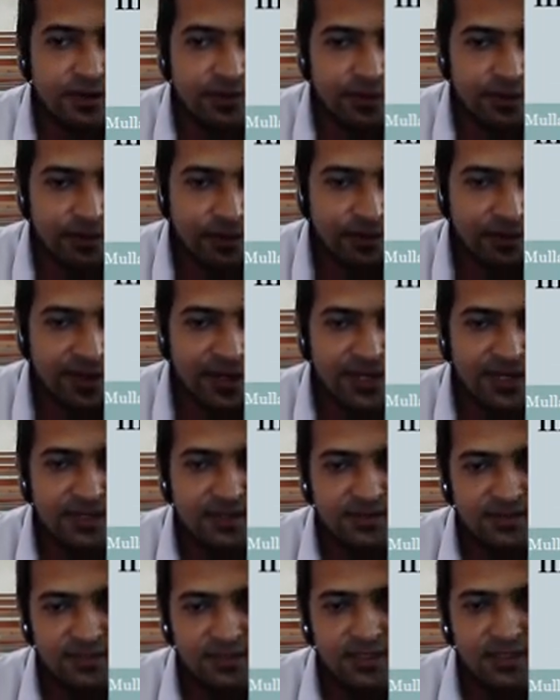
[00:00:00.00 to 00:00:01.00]

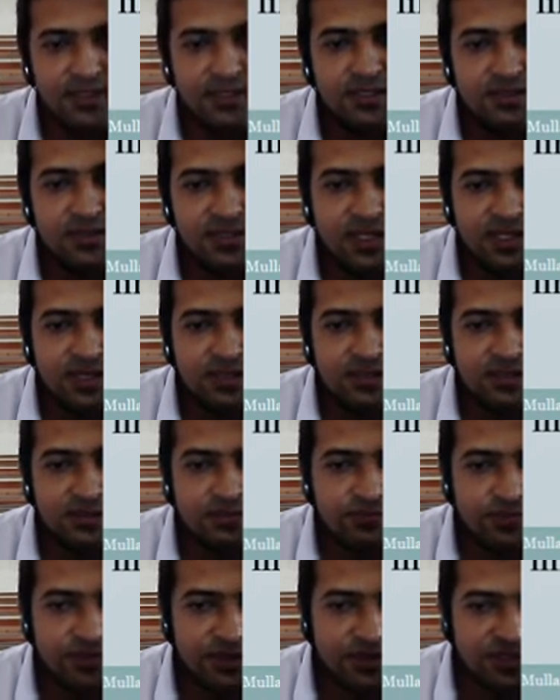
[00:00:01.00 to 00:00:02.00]
Reliance, there are some
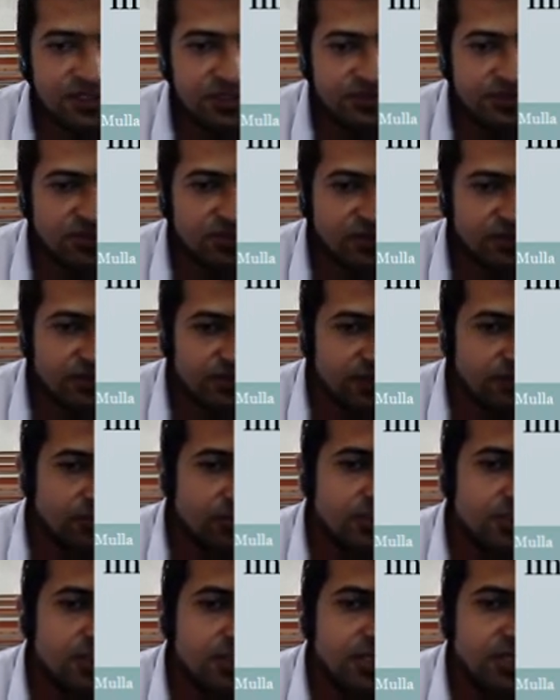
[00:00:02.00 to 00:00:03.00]
products which offer
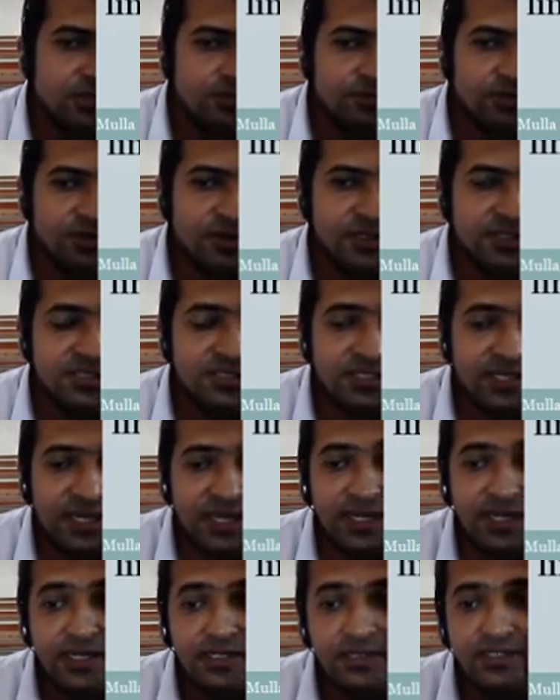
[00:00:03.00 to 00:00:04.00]
both products
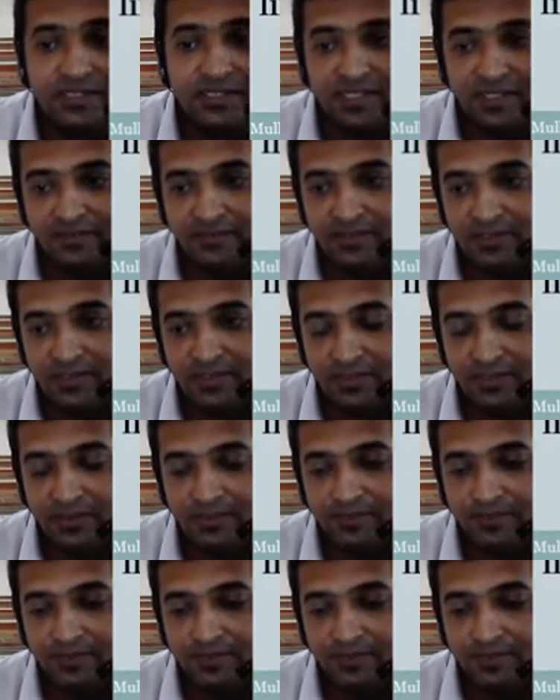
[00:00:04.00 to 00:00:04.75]
and services.